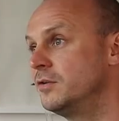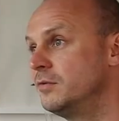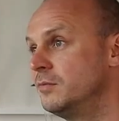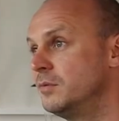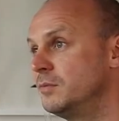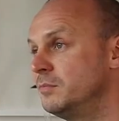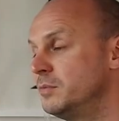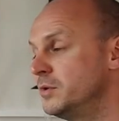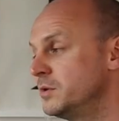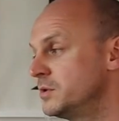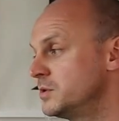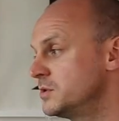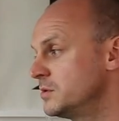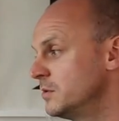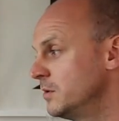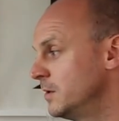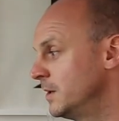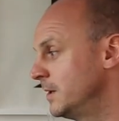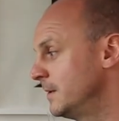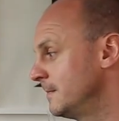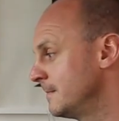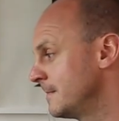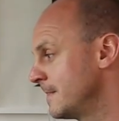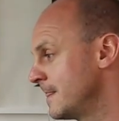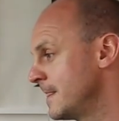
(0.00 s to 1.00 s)
all my books on
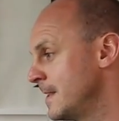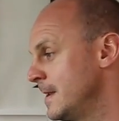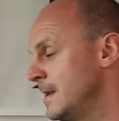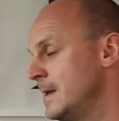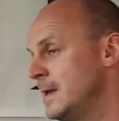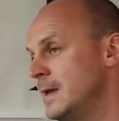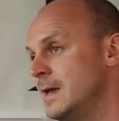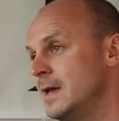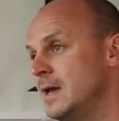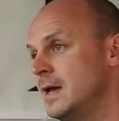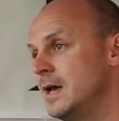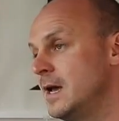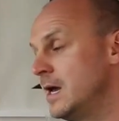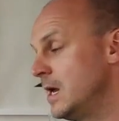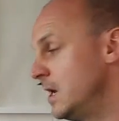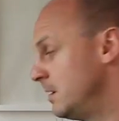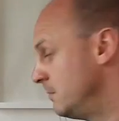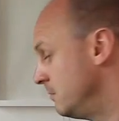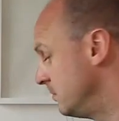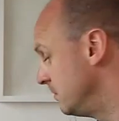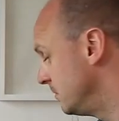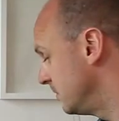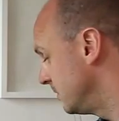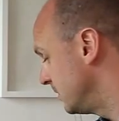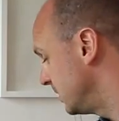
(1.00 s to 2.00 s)
it.
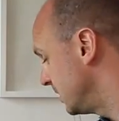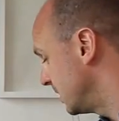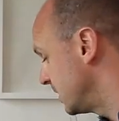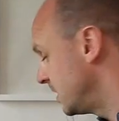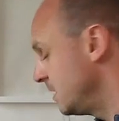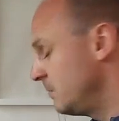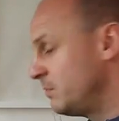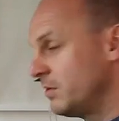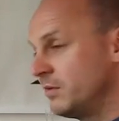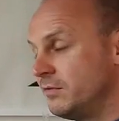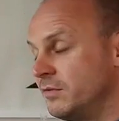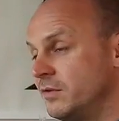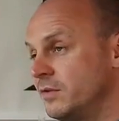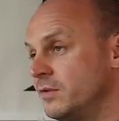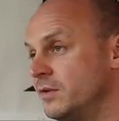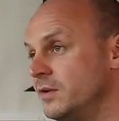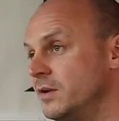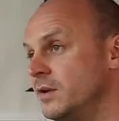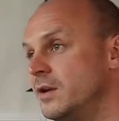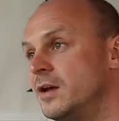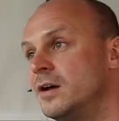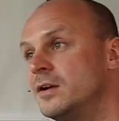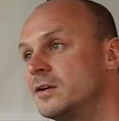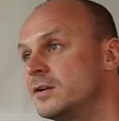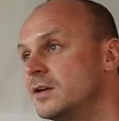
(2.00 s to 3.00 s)
I keep everything
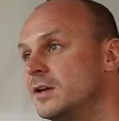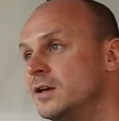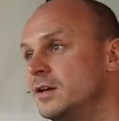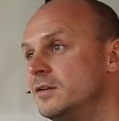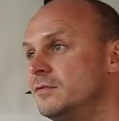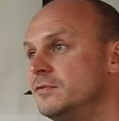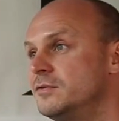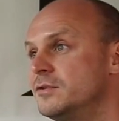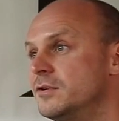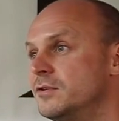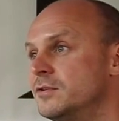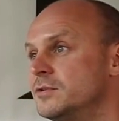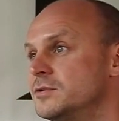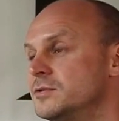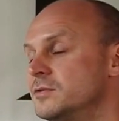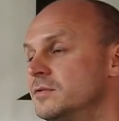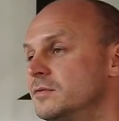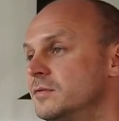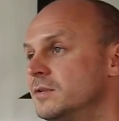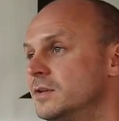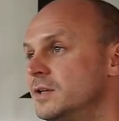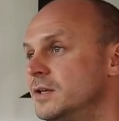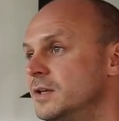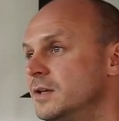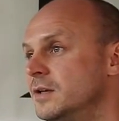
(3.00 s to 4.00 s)
in archive drawers
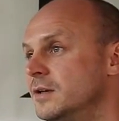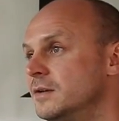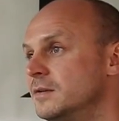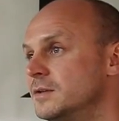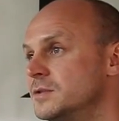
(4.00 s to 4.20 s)
over here.